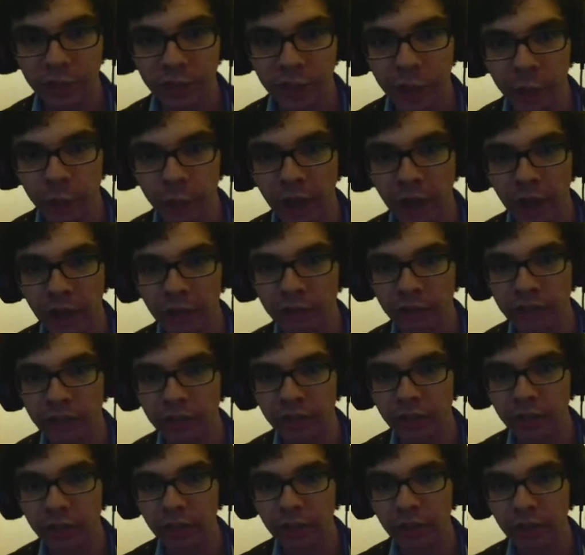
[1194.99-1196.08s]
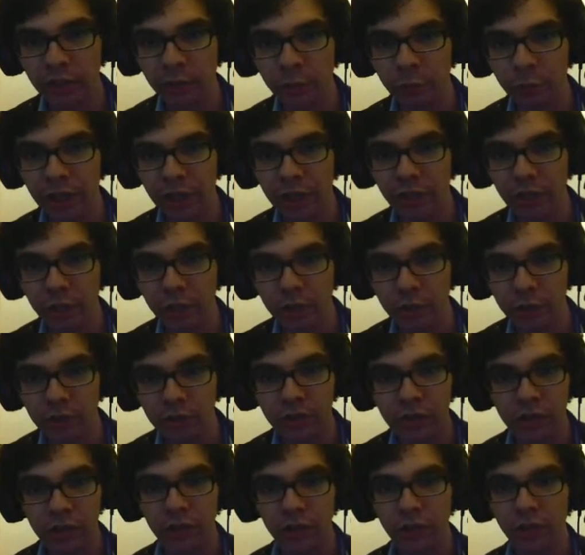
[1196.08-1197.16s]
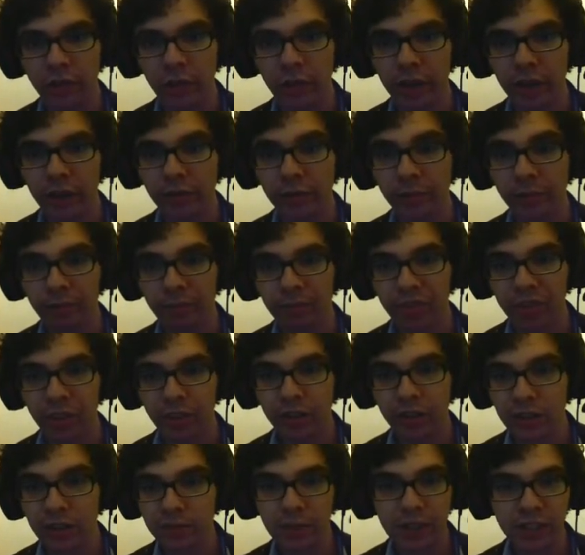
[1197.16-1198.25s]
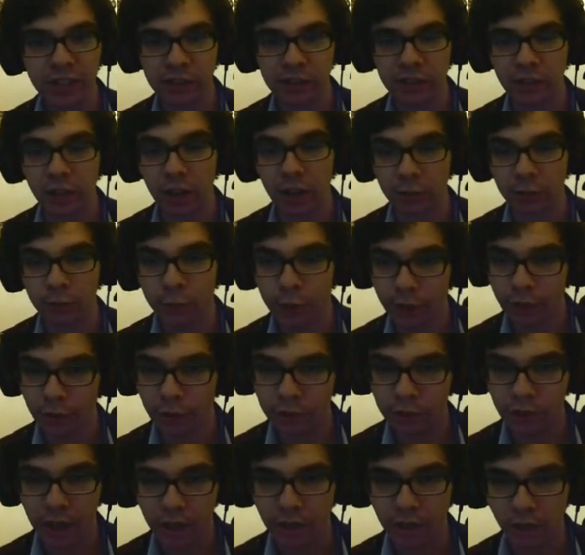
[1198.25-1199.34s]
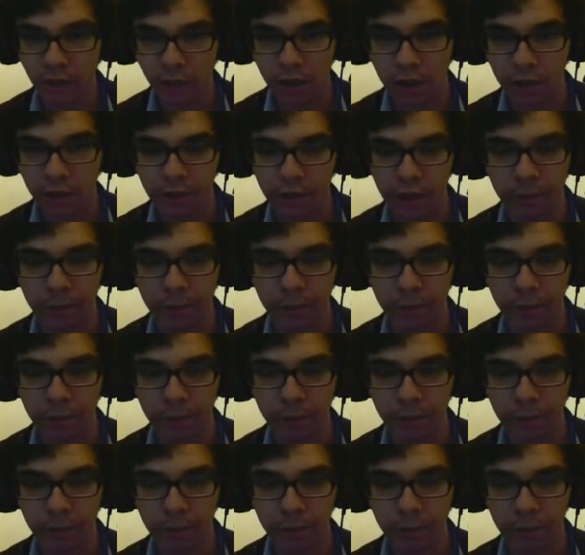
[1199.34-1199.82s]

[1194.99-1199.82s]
You have this little window thing. This place has a lot of windows, like a lot of